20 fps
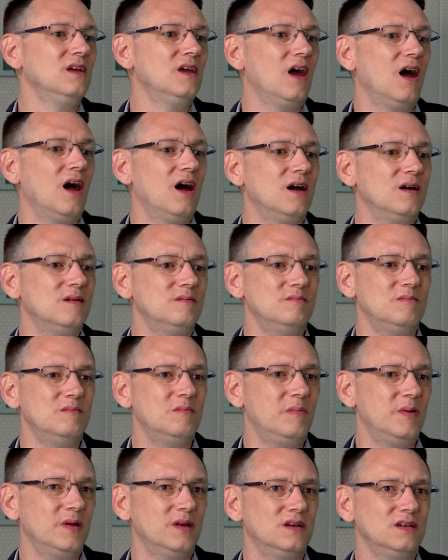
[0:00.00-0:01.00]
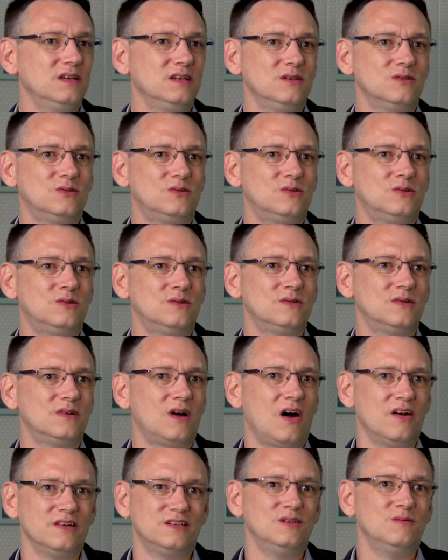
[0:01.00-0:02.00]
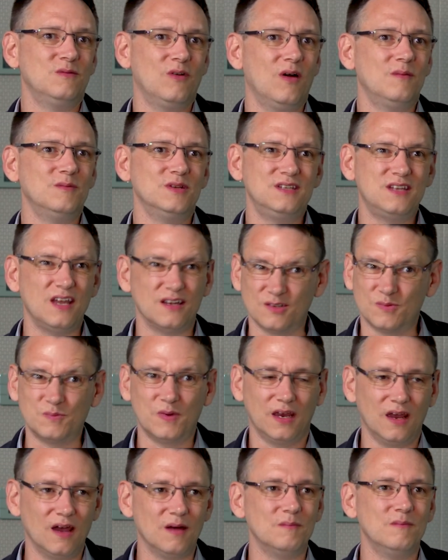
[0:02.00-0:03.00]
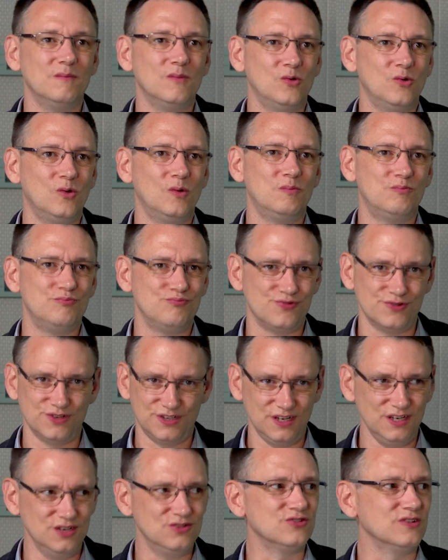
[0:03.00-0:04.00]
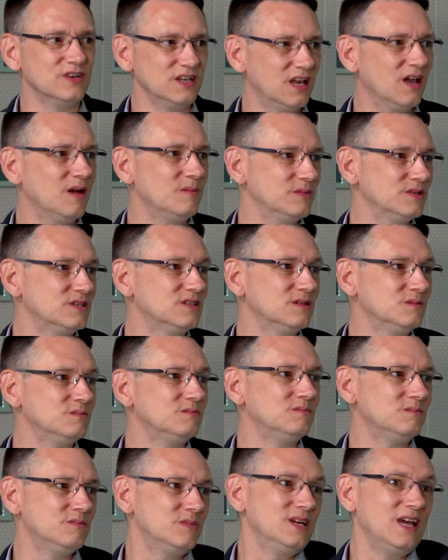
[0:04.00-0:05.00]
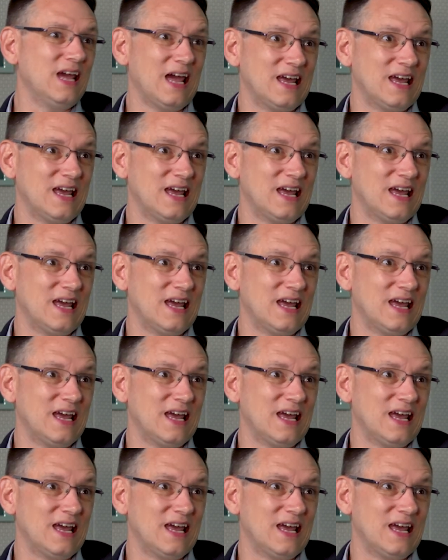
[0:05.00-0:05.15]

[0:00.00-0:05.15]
But your IT environment does become more procedurally cumbersome, but it